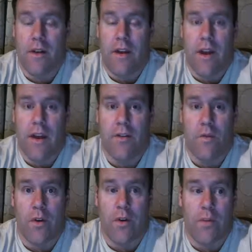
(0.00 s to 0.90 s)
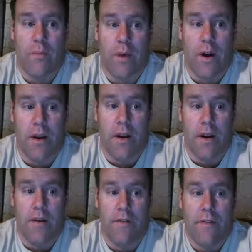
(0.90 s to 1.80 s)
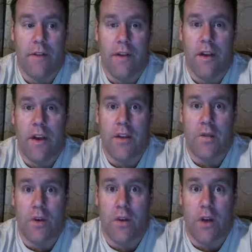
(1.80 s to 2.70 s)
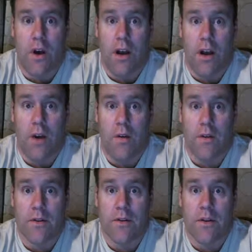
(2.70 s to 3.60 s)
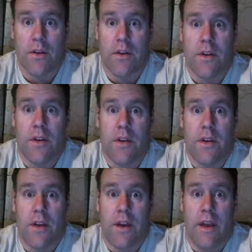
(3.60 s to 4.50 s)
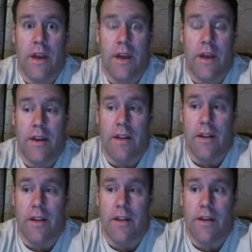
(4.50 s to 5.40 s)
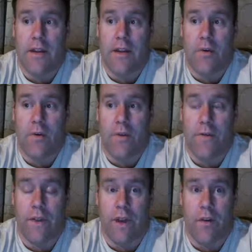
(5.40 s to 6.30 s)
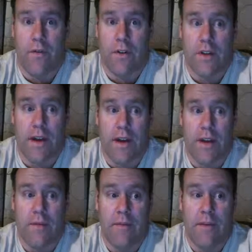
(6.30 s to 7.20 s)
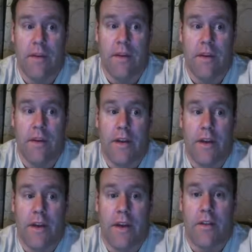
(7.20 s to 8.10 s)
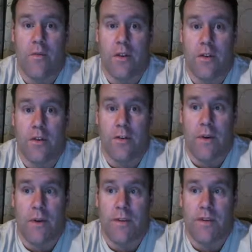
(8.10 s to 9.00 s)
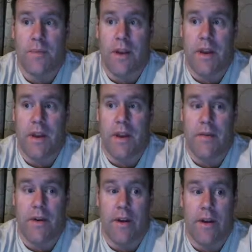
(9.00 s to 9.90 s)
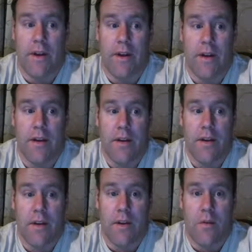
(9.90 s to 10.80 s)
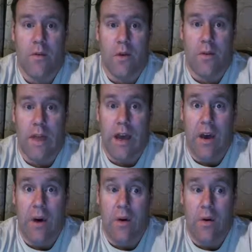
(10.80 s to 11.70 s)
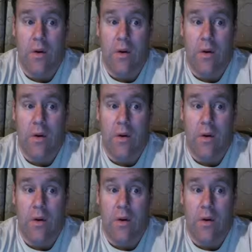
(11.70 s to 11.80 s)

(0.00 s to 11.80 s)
And you work your butt off, and you work long hours, and you work for that overtime, and you work so much you spend it anyway. Well, now